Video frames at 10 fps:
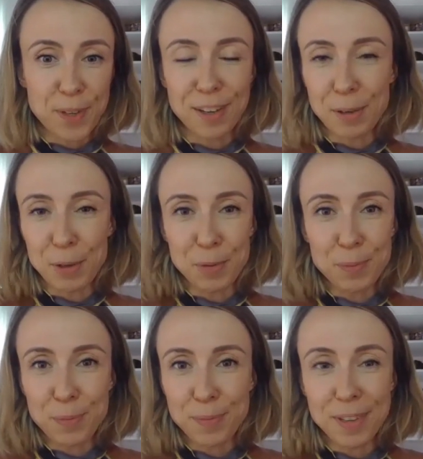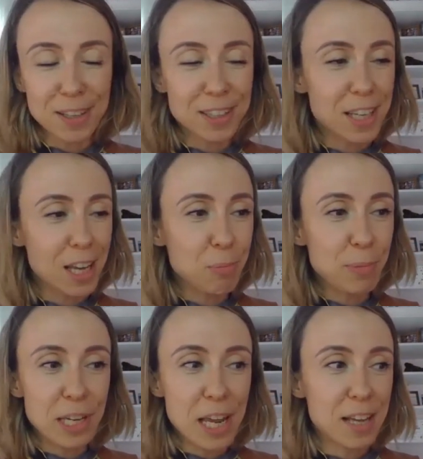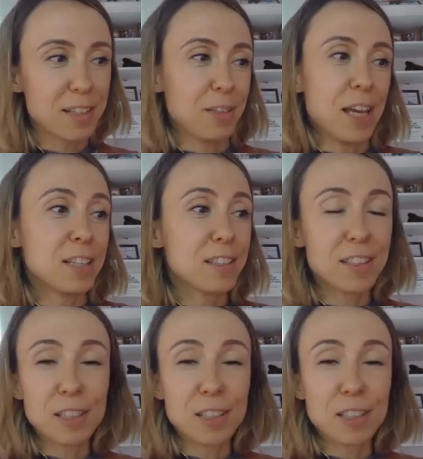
Uh, it can be anything.